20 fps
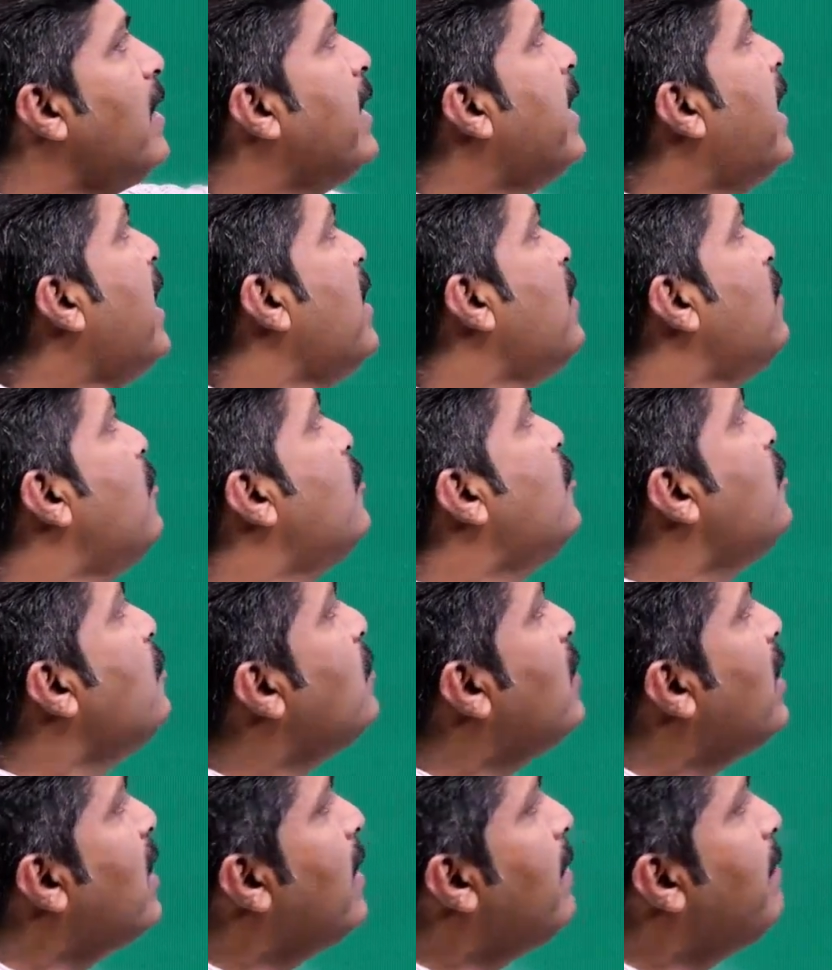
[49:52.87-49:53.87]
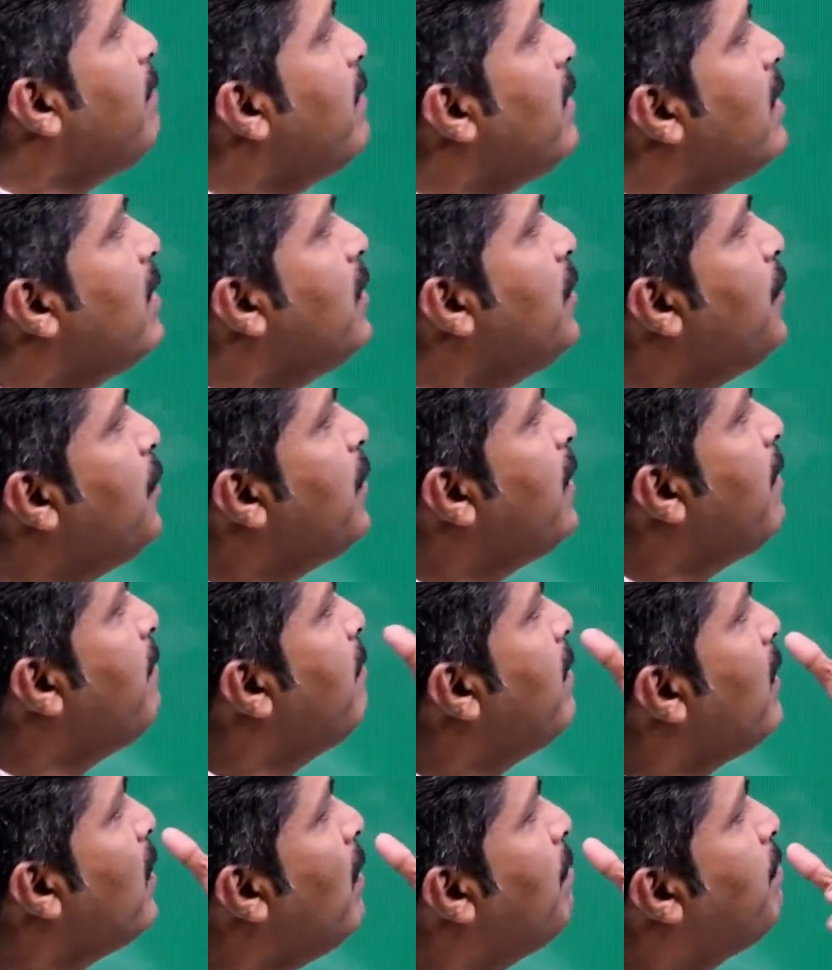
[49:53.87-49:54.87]
9 to the number, the new
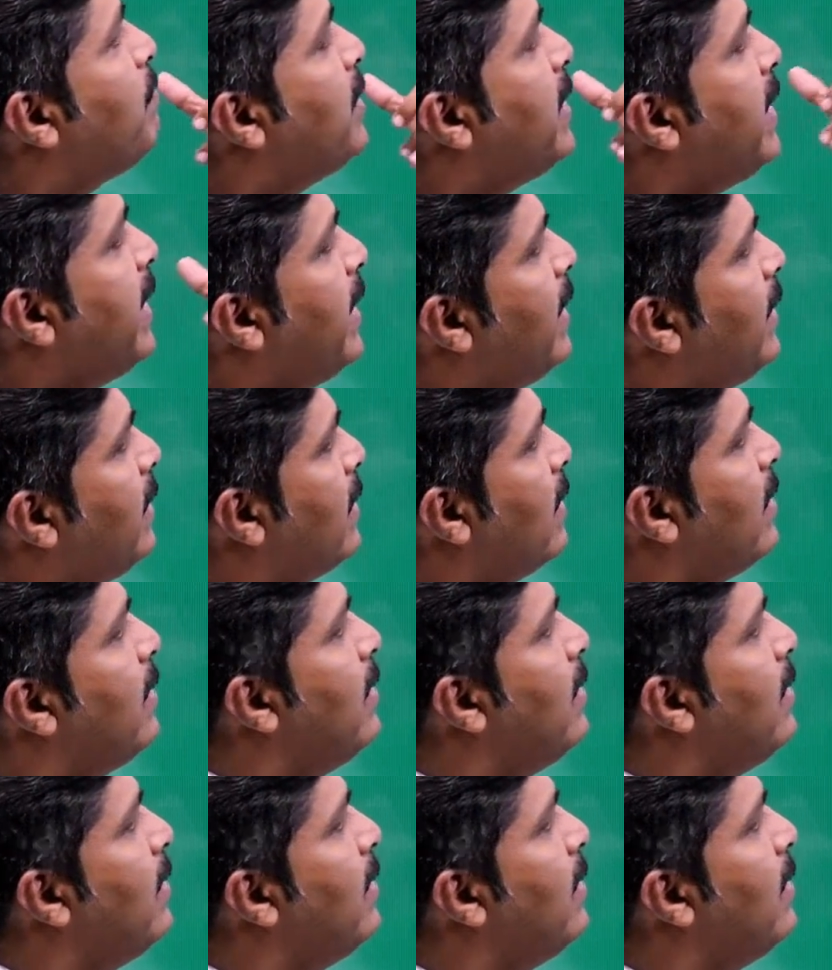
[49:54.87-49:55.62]
number obtained